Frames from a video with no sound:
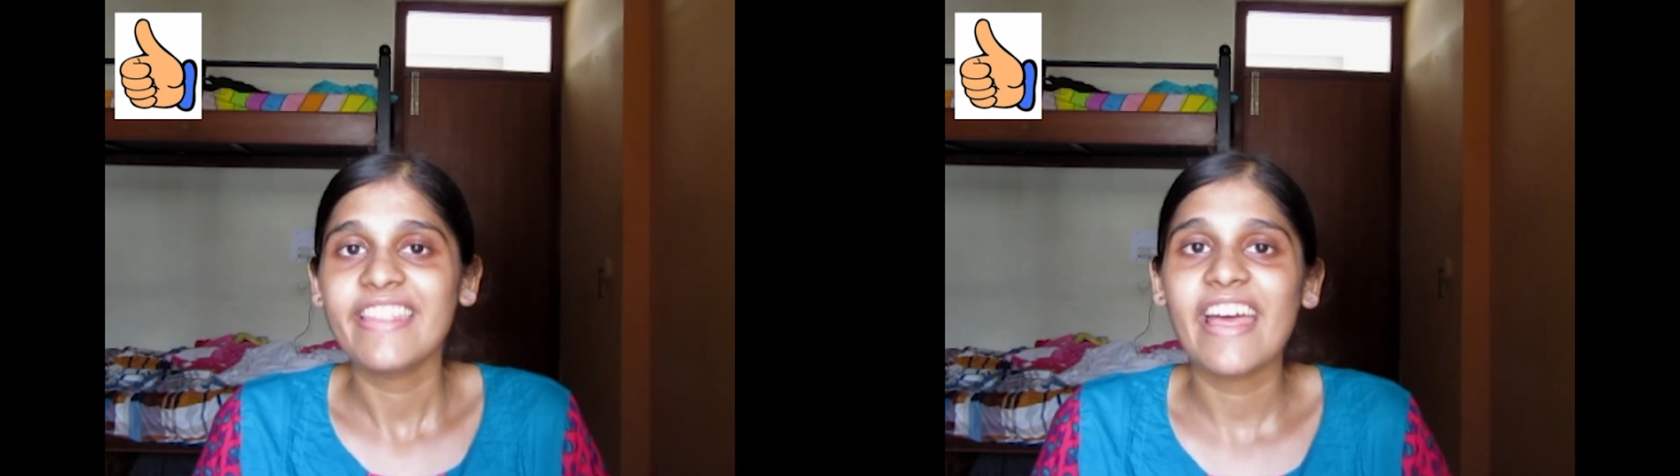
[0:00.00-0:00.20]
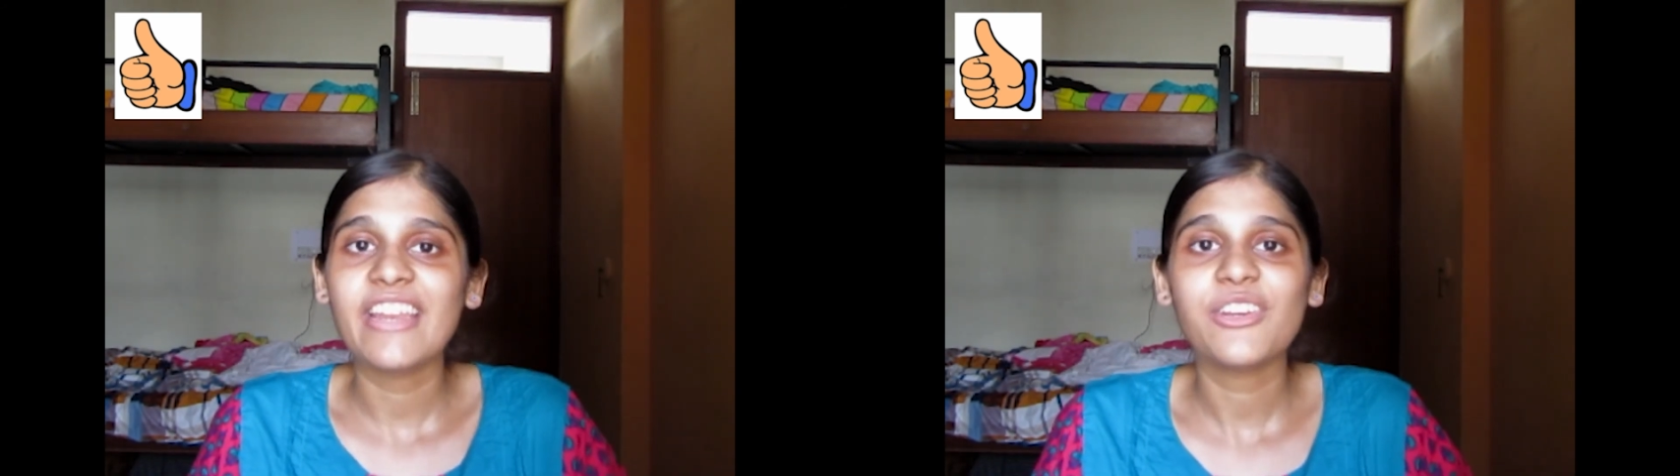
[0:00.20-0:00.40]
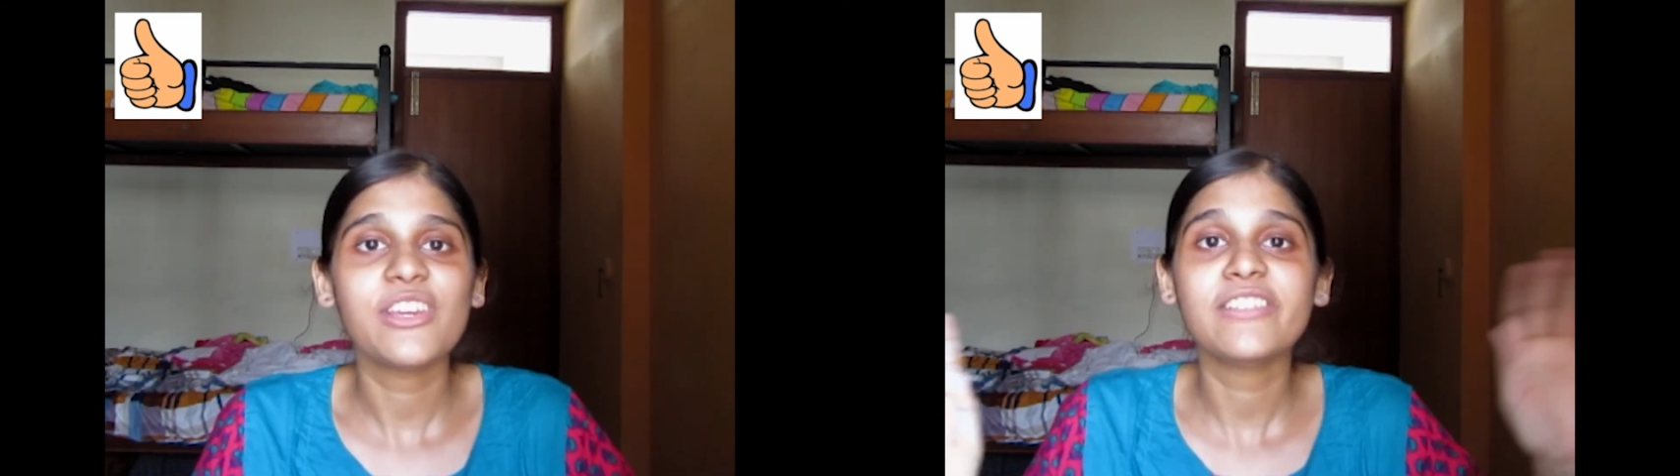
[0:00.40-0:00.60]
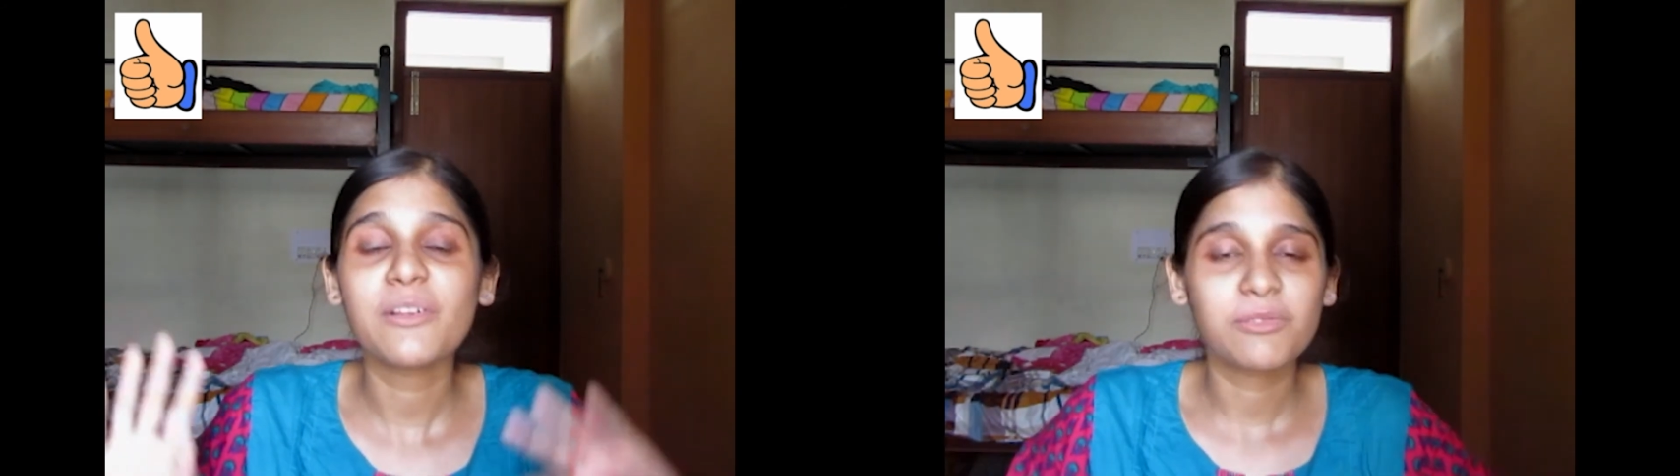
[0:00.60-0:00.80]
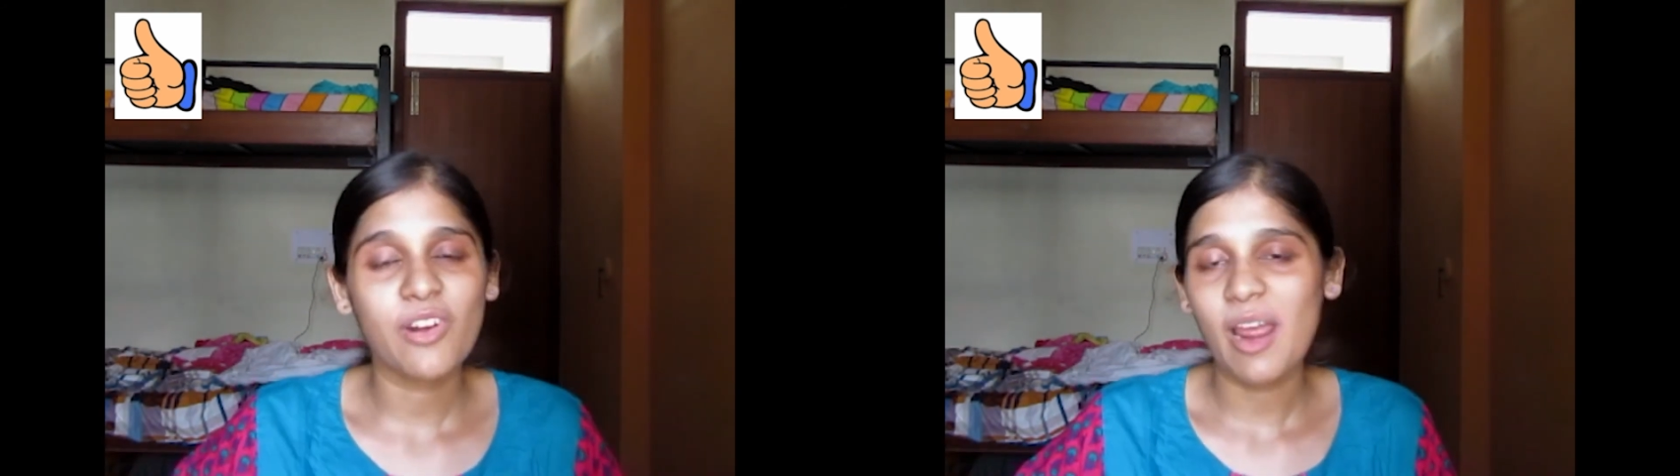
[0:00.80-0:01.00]
then you can
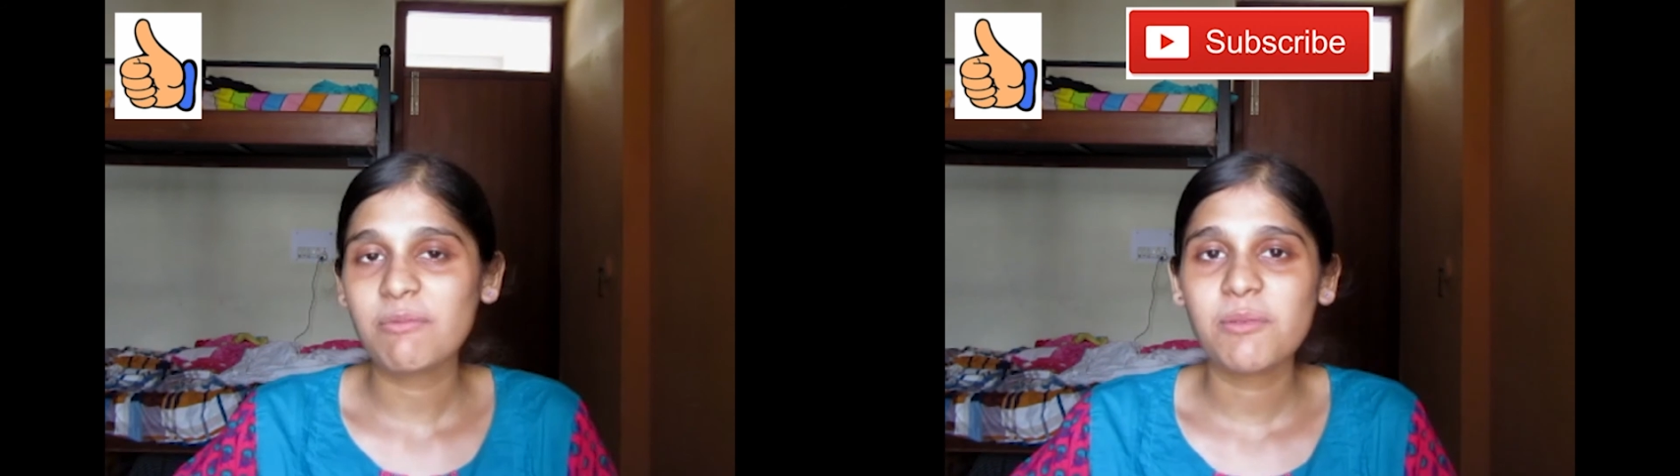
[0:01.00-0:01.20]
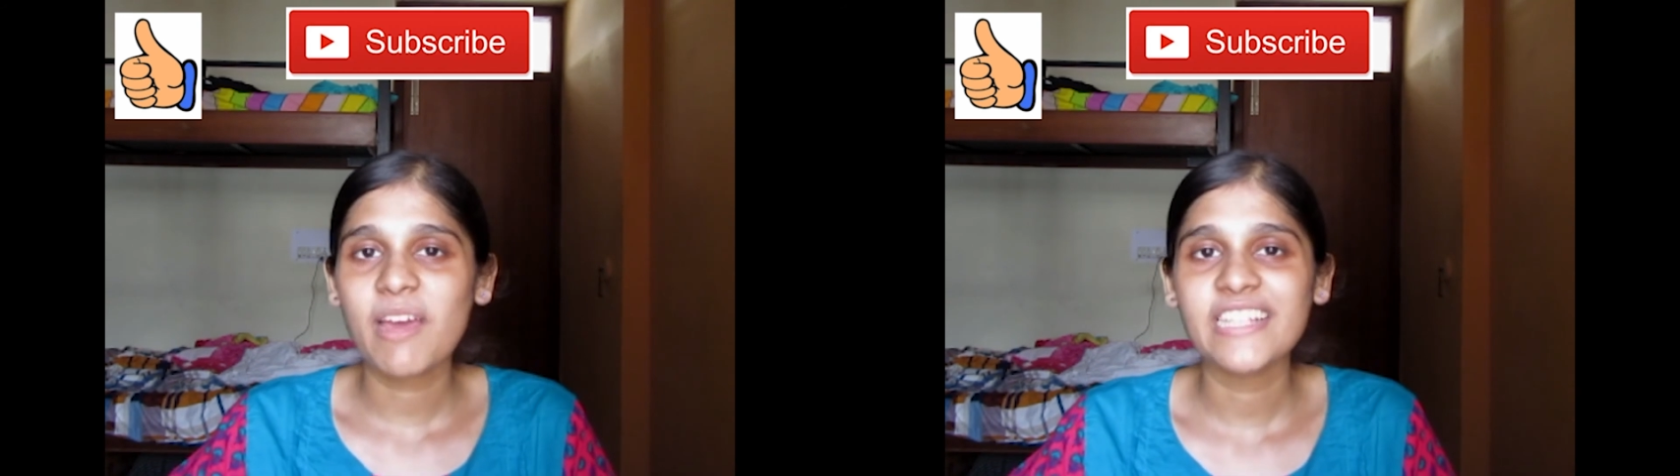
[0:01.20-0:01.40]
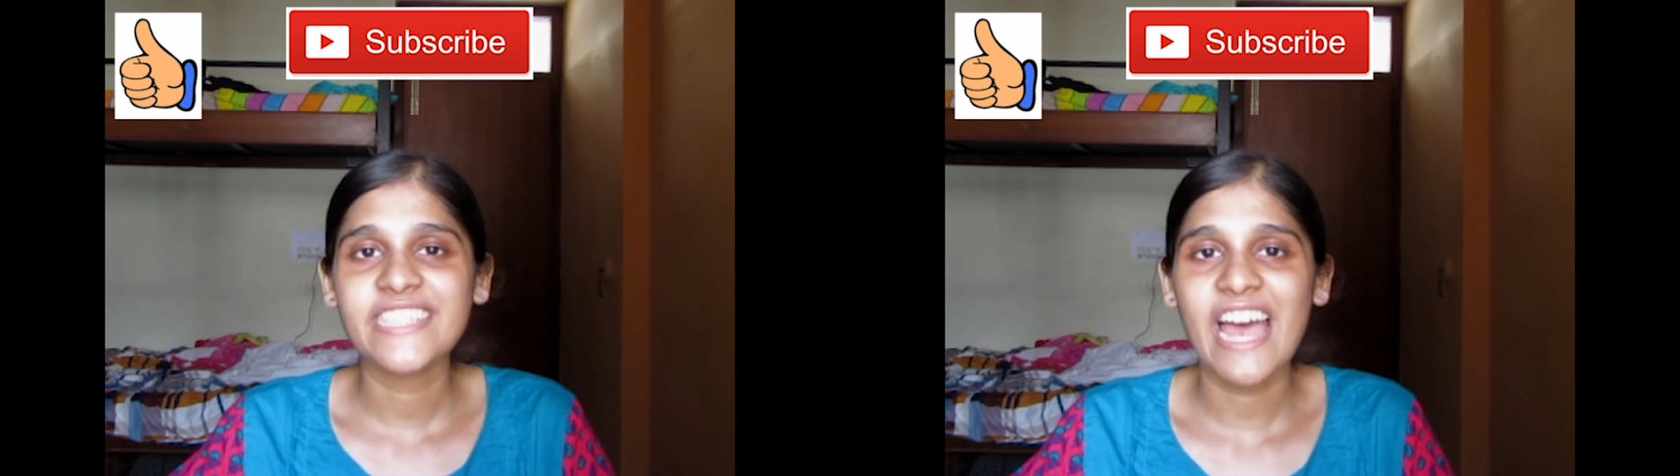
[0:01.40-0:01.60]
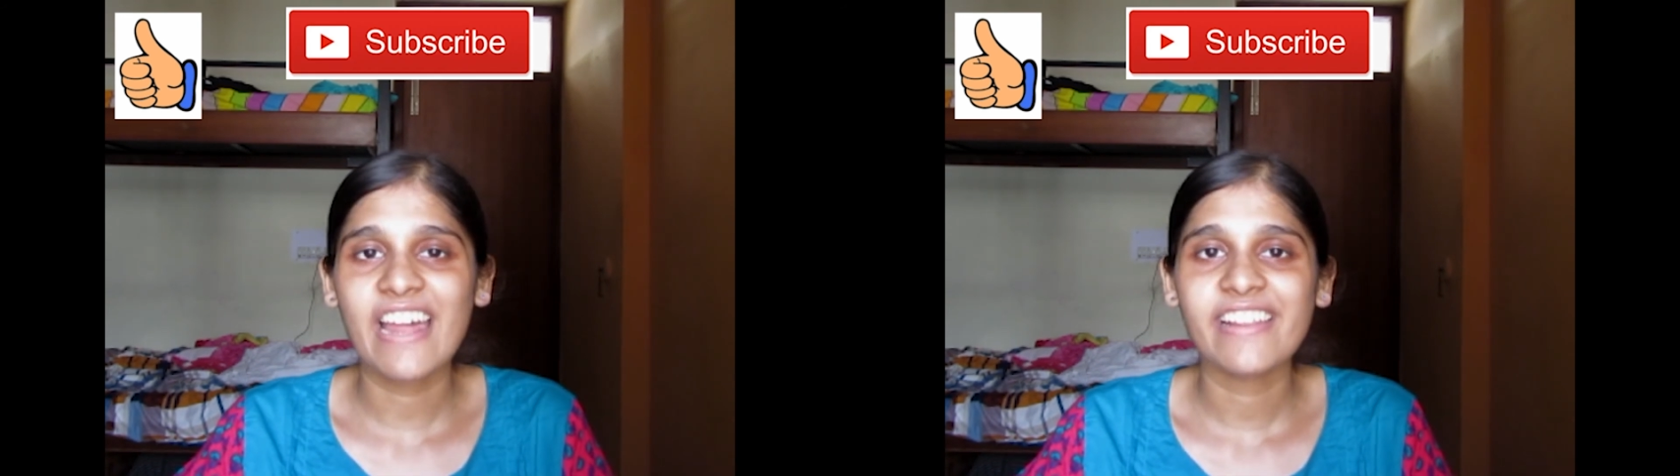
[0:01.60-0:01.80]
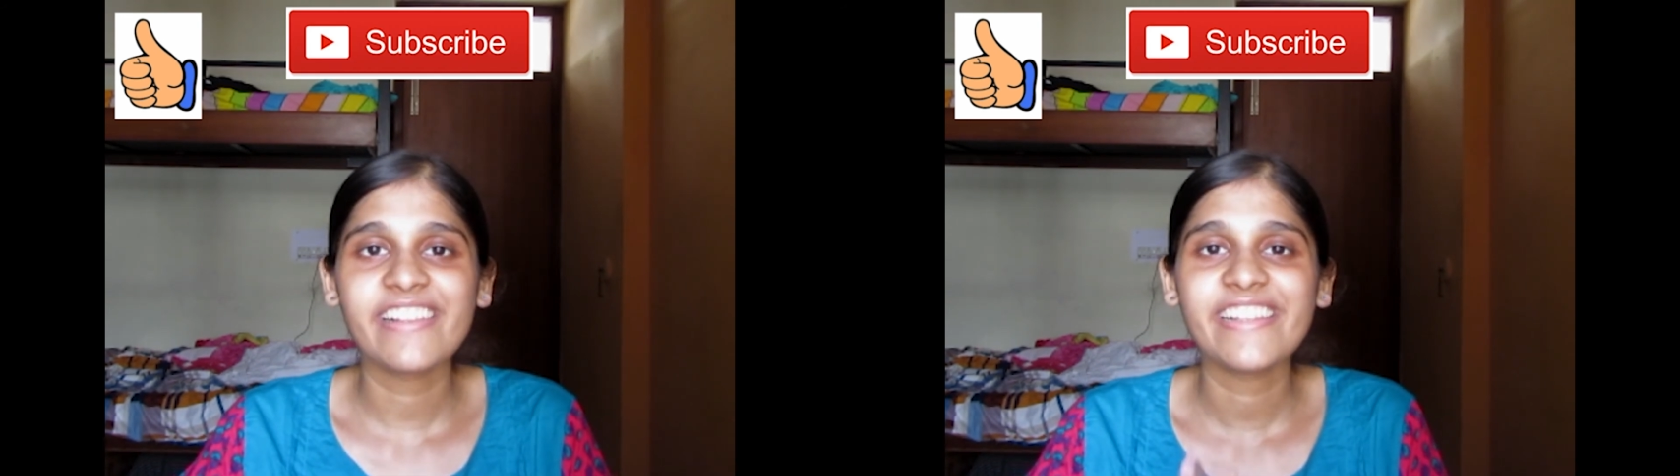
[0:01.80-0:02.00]
subscribe to my
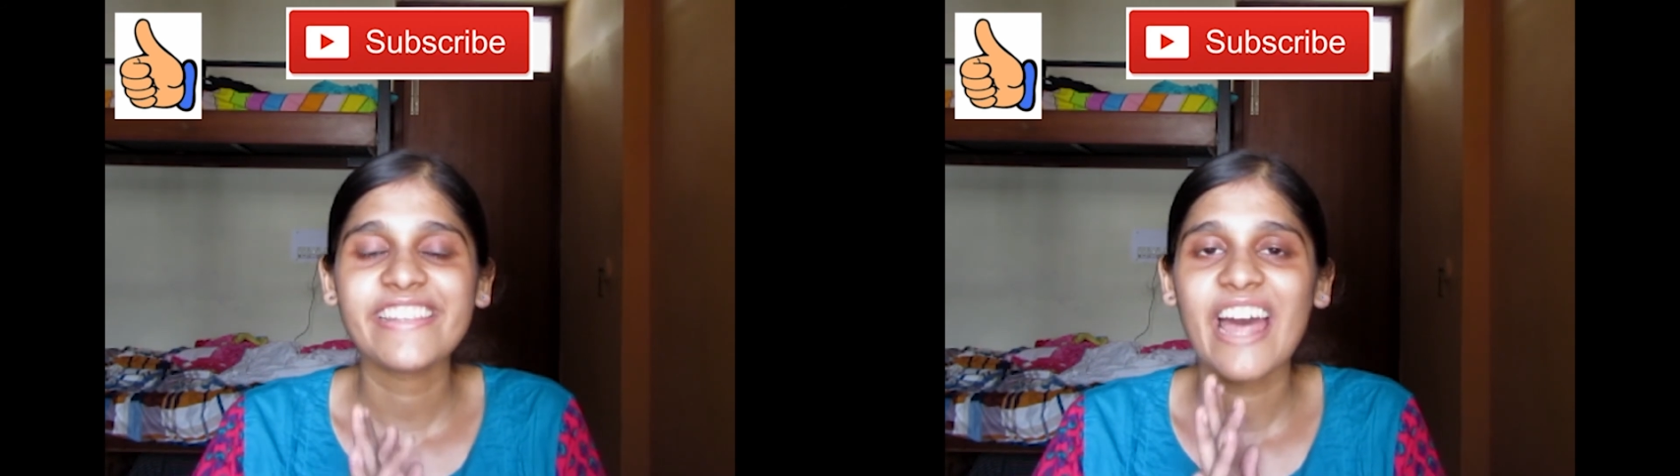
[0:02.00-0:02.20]
channel.